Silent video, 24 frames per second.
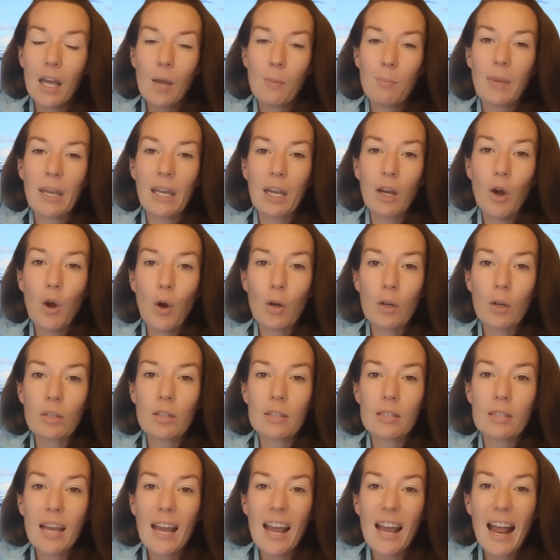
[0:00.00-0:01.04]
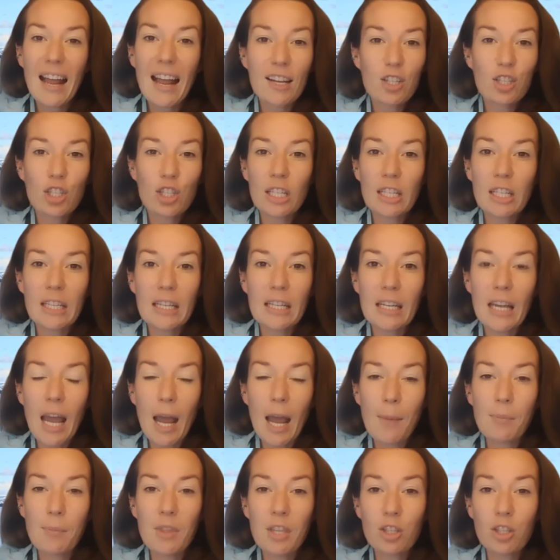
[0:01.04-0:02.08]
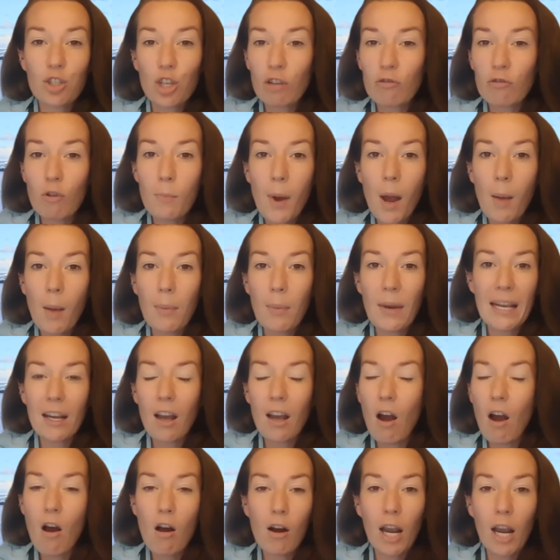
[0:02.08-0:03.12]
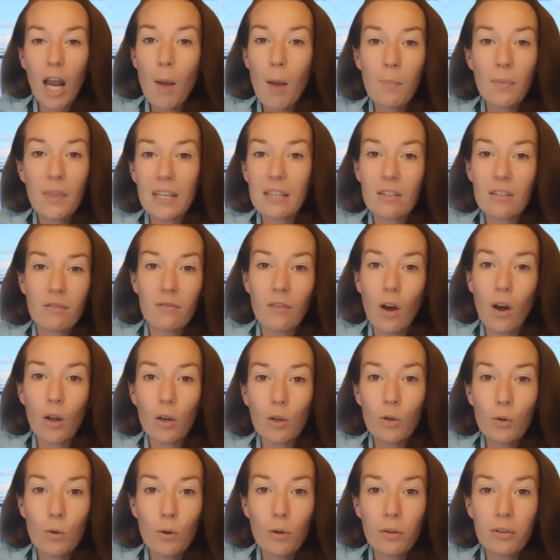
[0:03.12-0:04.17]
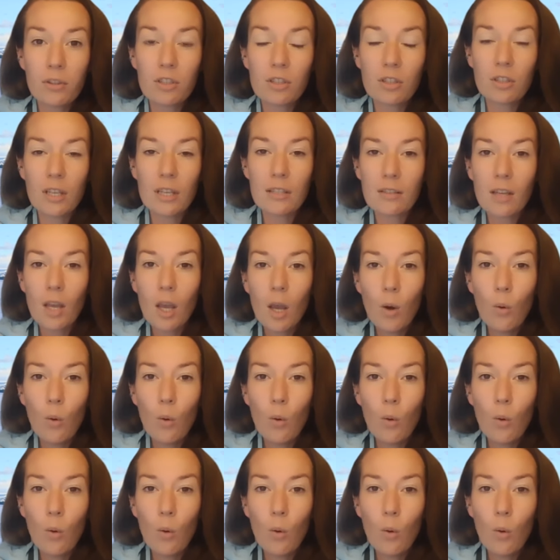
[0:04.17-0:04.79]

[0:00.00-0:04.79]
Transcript: because actually the general public can't come this far north to this